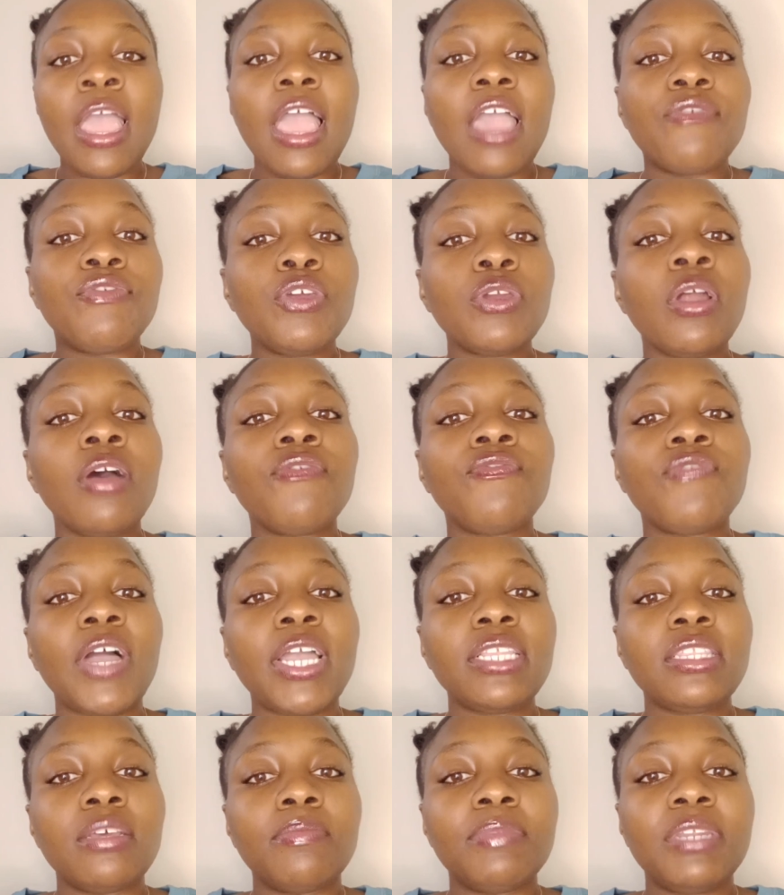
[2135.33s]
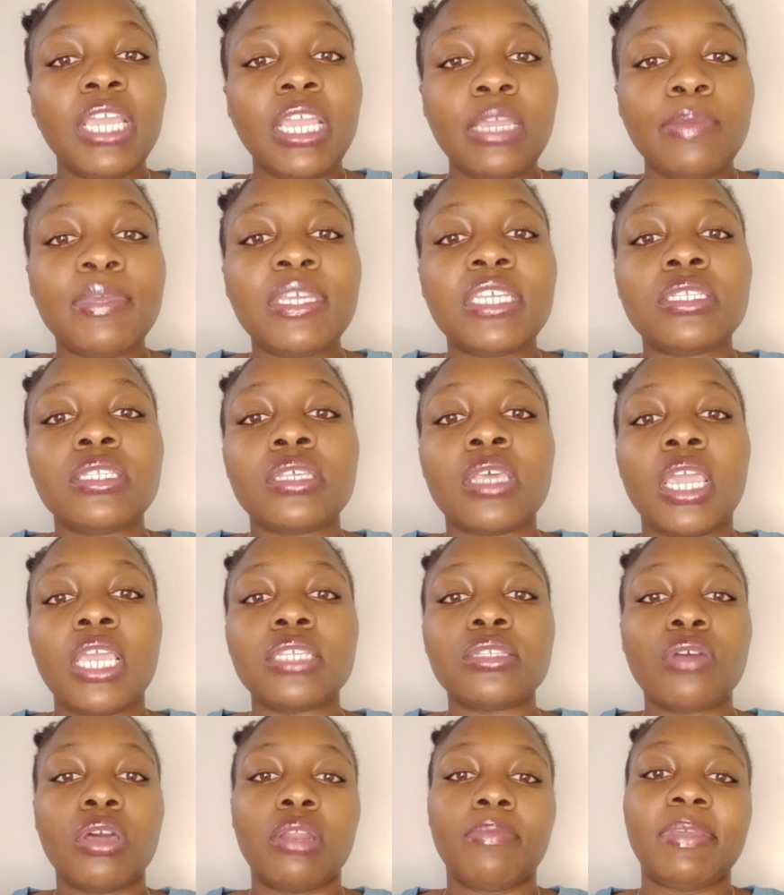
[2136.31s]
if you don't fight them demons,
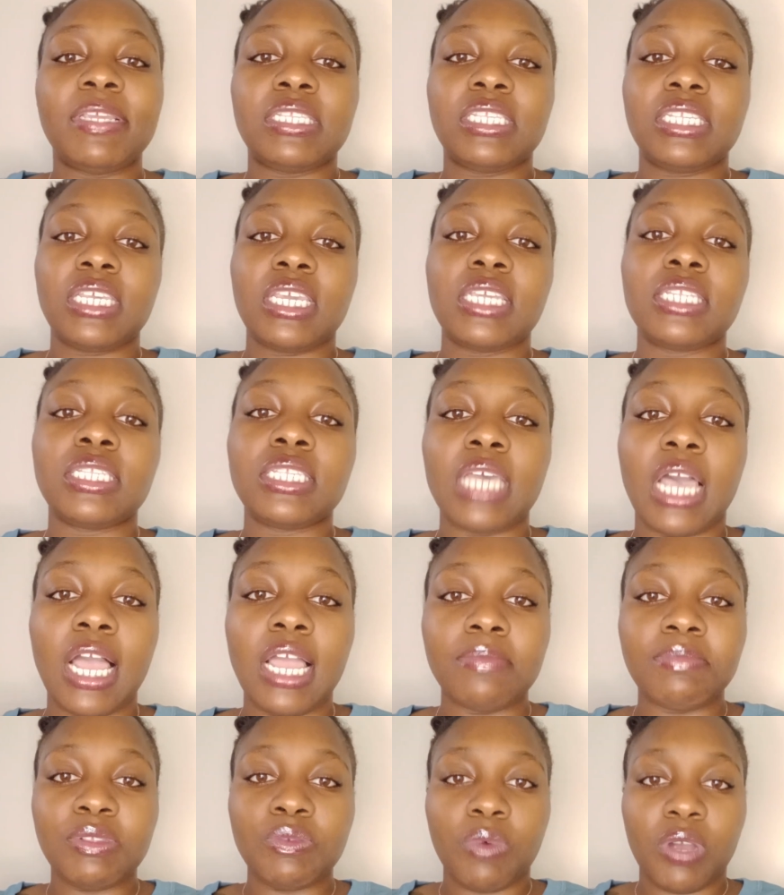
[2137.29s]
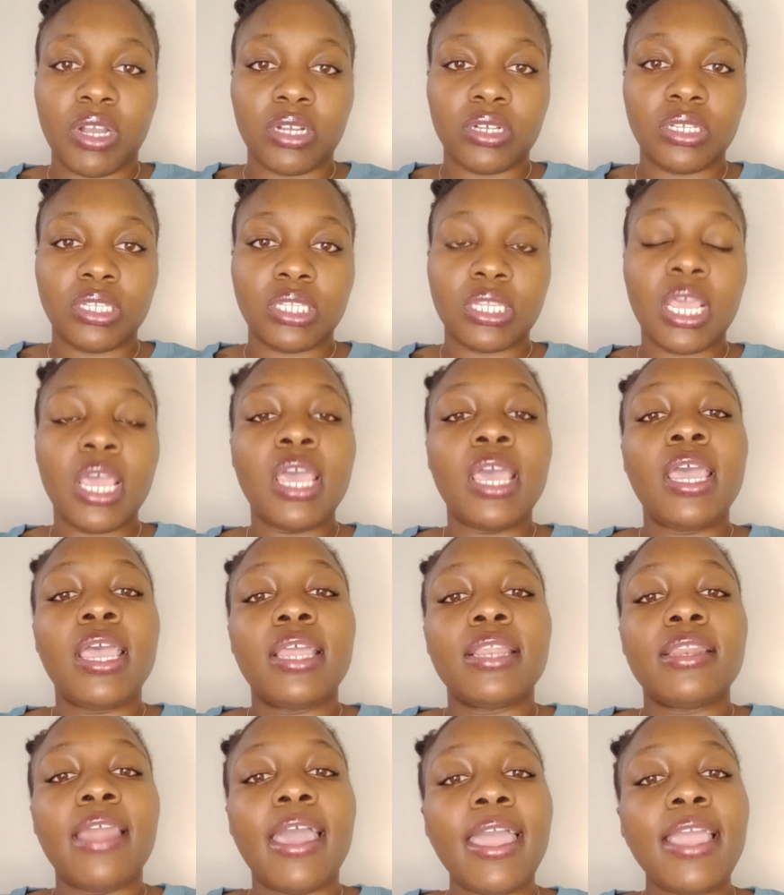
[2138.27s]
it's going to be 10 times worse.
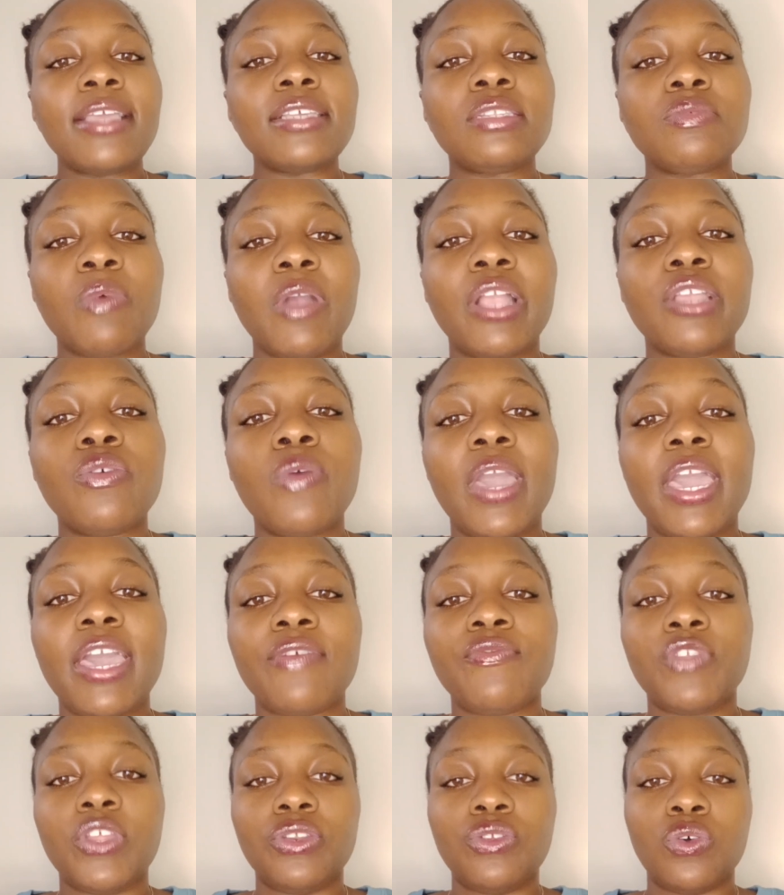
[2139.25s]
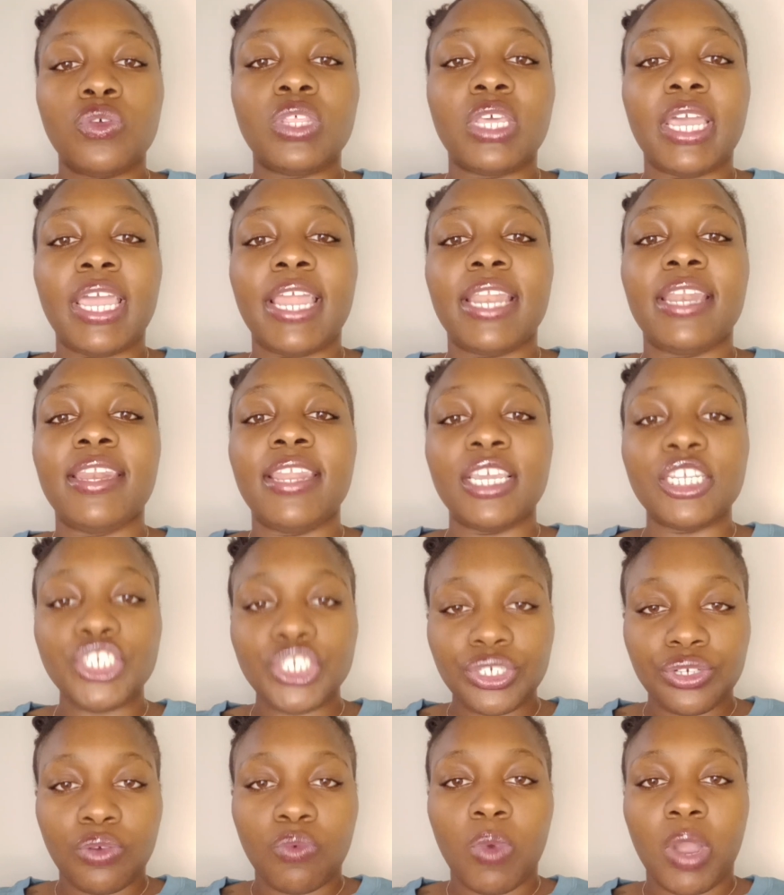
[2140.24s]
That is where you have to do the
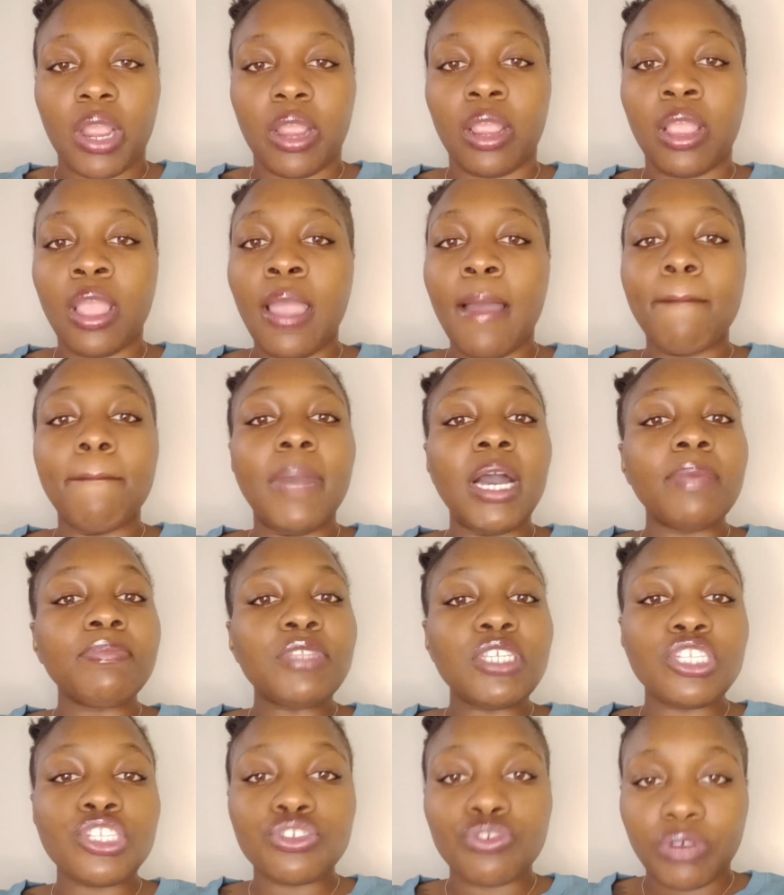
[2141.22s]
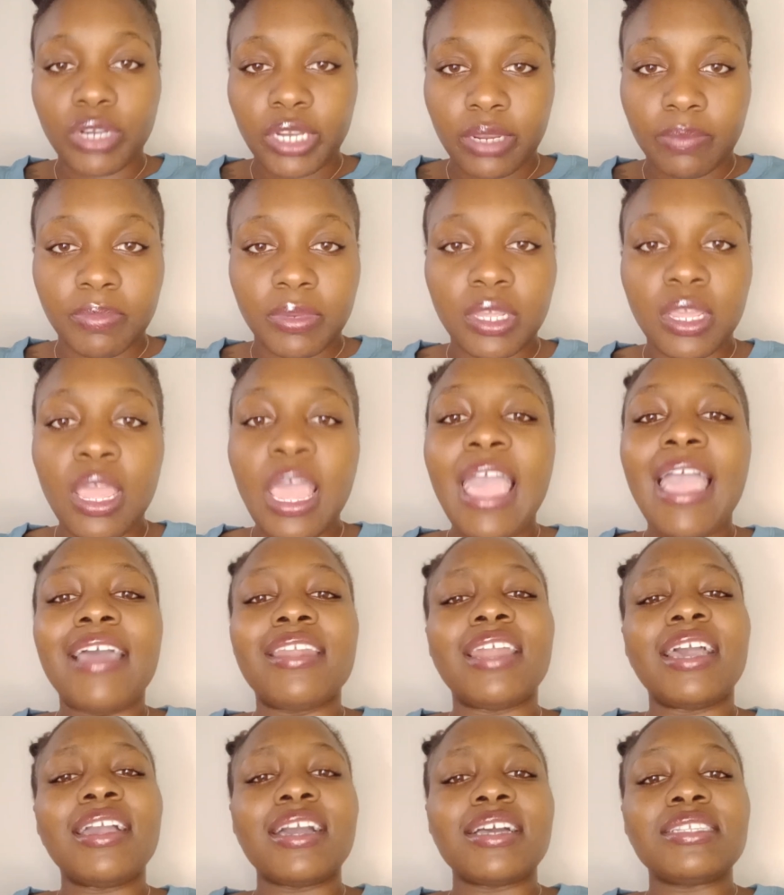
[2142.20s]
additional work. Bump the script.
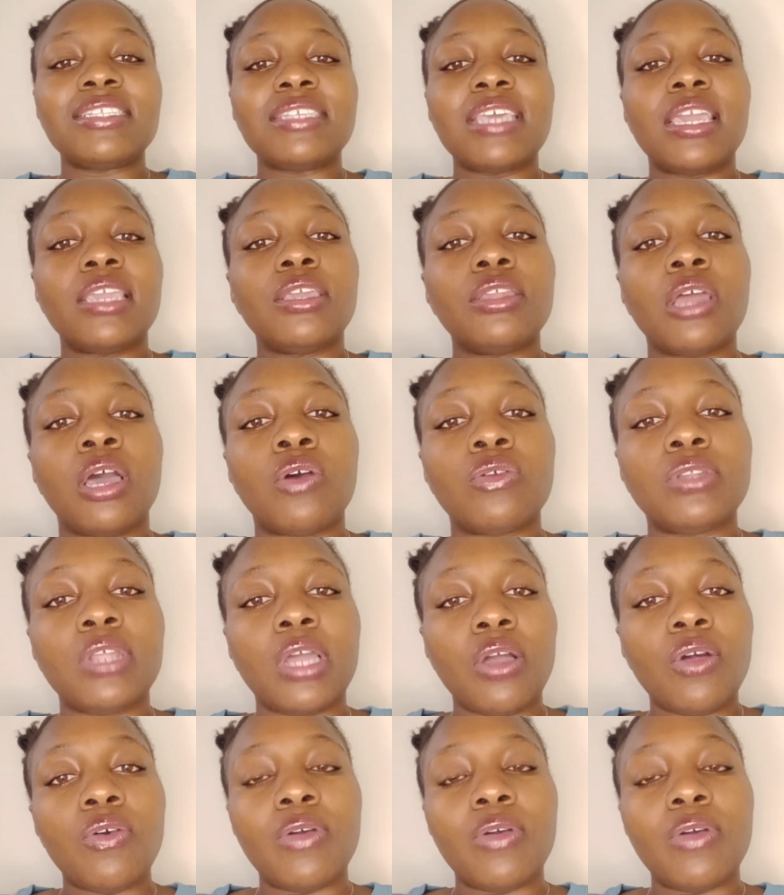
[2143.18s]
And like I said, you know,